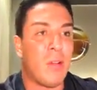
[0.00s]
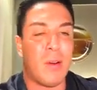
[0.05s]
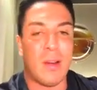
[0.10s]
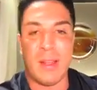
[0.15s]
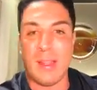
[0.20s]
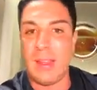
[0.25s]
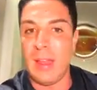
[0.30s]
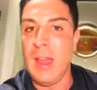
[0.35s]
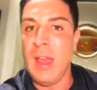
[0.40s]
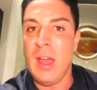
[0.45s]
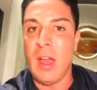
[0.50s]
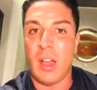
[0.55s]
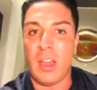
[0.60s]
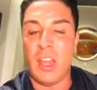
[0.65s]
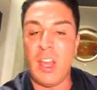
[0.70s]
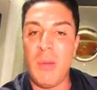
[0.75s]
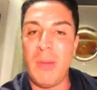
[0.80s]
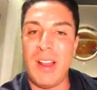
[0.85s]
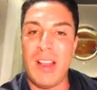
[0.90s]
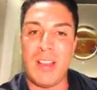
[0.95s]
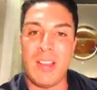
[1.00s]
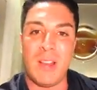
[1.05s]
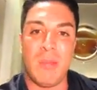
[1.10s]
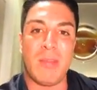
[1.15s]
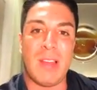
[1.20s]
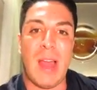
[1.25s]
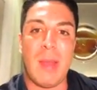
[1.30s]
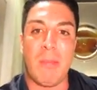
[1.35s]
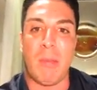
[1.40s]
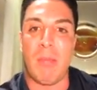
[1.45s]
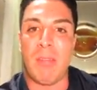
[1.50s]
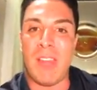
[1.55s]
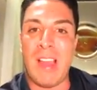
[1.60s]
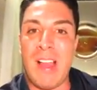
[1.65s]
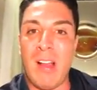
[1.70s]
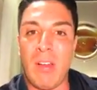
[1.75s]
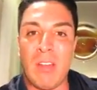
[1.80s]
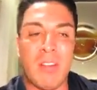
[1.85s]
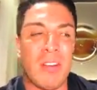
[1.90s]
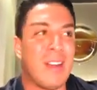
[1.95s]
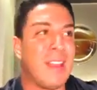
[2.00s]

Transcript: or to accumulate some type of sales,